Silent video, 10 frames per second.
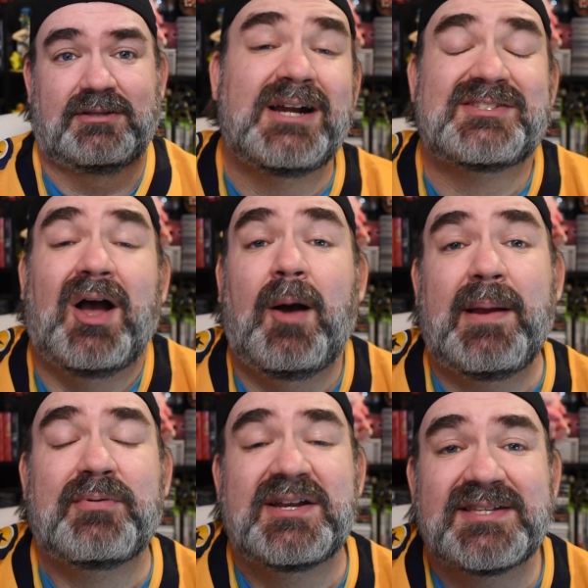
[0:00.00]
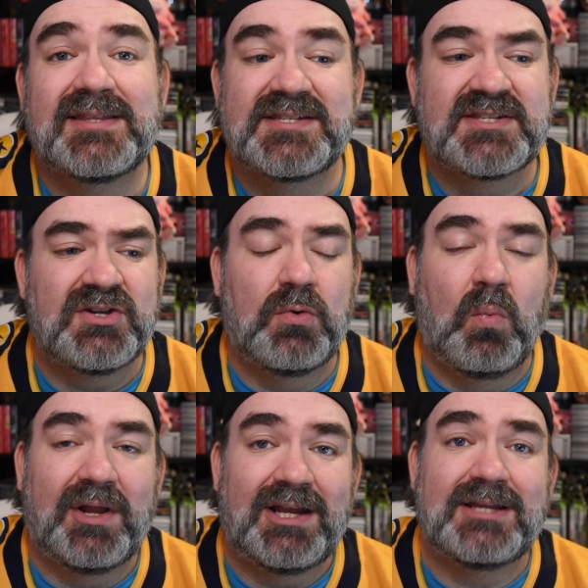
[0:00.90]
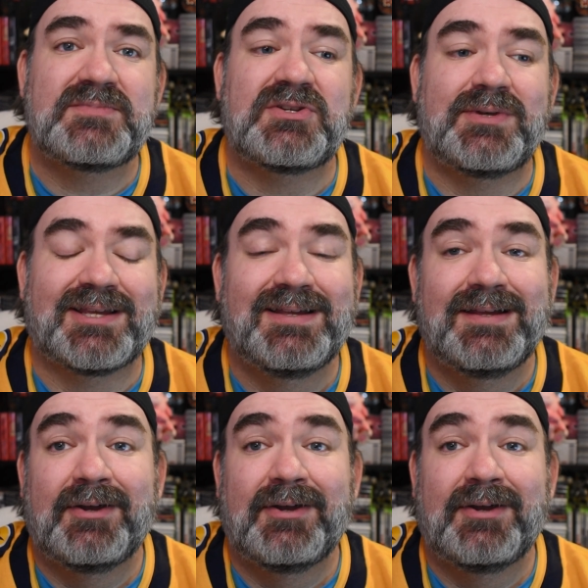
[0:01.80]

All right, so how am I pricing these? So what I am doing